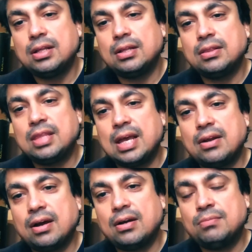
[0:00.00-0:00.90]

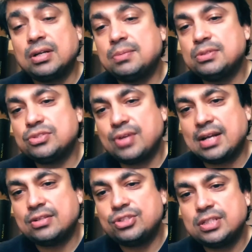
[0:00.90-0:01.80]
there are multiple
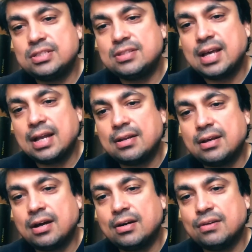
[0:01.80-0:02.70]
strategies that
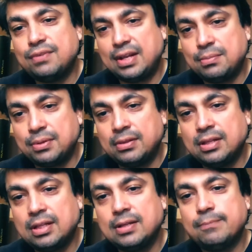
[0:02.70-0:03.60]
are available
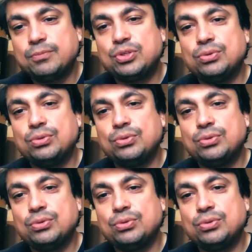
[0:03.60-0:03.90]
to the